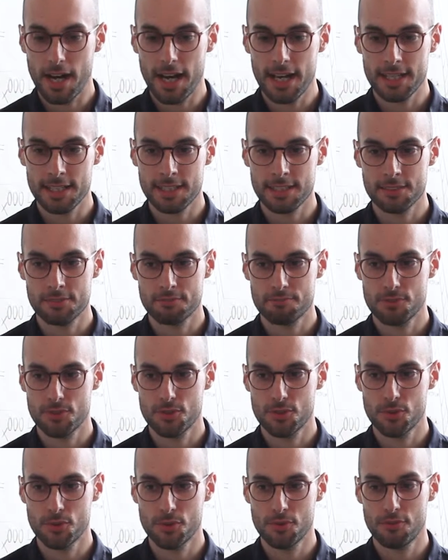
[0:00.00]
trying
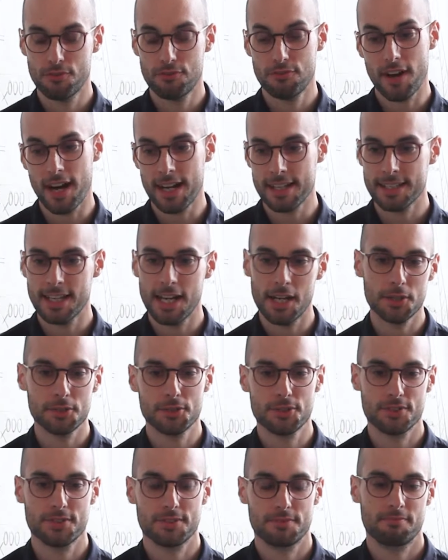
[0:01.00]
to find
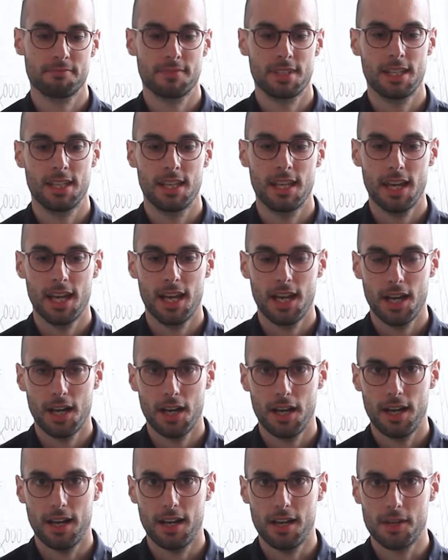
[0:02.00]
out
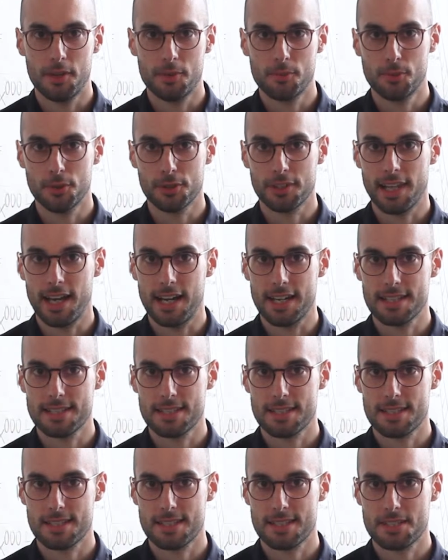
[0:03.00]
what
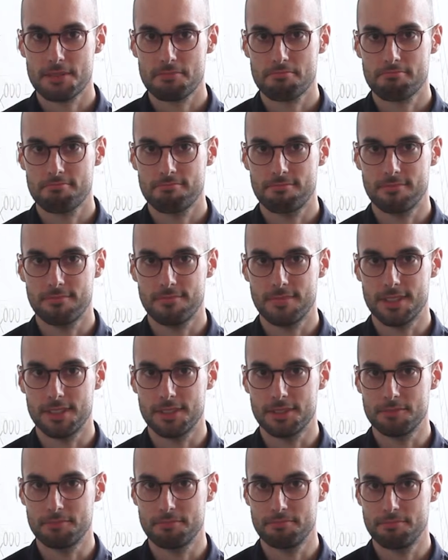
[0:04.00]
lies
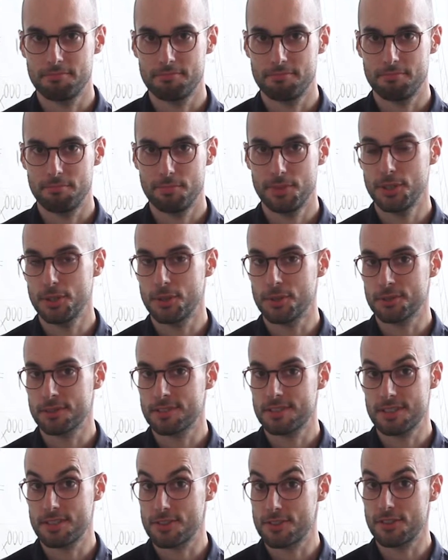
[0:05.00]

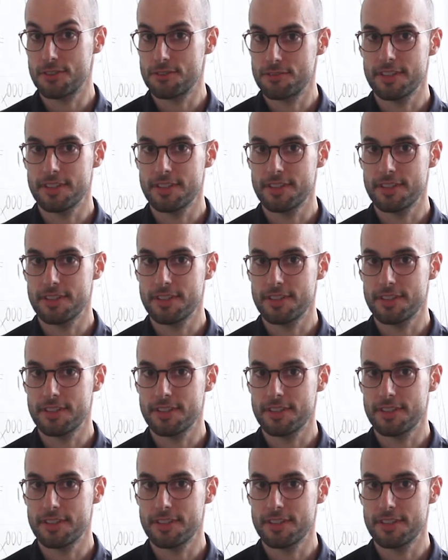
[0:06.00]
beyond the